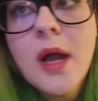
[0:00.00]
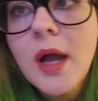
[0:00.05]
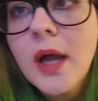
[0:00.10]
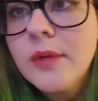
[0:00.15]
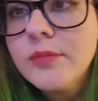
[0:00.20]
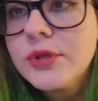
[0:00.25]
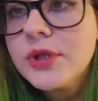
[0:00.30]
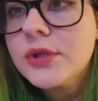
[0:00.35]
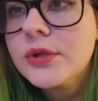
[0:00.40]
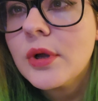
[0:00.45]

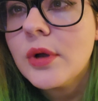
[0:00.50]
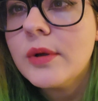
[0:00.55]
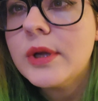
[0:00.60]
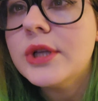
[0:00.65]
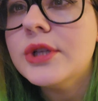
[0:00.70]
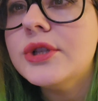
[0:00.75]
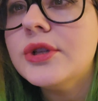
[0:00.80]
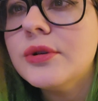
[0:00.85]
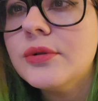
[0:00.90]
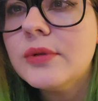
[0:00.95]
I'm just
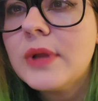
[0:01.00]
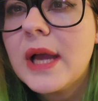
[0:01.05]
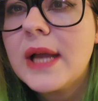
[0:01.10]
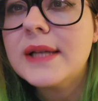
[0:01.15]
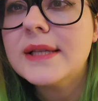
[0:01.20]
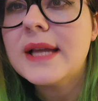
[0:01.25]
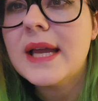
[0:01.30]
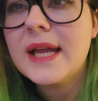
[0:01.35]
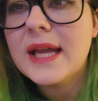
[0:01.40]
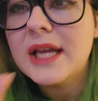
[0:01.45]
going to
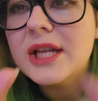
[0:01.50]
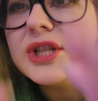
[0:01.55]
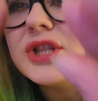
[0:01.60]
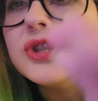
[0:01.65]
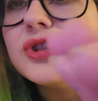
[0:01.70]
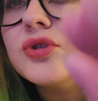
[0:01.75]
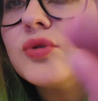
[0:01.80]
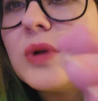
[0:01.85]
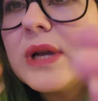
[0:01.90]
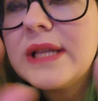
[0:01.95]
like take it and
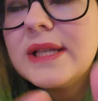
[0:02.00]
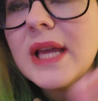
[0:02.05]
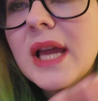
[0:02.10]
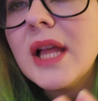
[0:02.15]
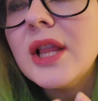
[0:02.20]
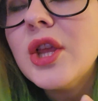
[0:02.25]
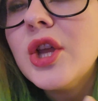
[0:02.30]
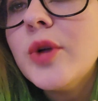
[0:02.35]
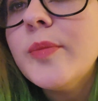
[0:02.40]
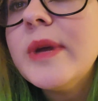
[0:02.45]
just squeeze it
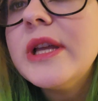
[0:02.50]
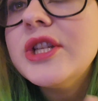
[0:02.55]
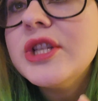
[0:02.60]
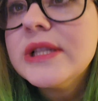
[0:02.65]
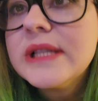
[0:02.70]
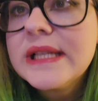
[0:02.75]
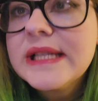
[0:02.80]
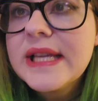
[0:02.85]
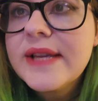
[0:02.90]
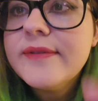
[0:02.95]
a little bit
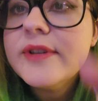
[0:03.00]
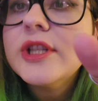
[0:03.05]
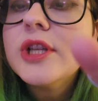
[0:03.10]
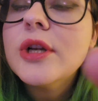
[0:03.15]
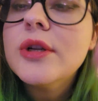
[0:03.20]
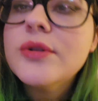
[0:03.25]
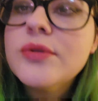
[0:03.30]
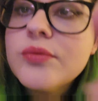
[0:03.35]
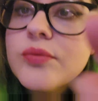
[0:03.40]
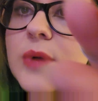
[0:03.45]
just to see if it
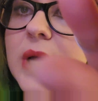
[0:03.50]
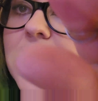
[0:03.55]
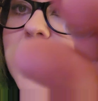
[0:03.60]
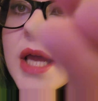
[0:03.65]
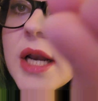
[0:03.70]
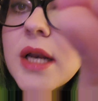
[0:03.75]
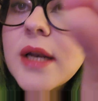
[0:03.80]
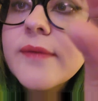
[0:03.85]
turns red.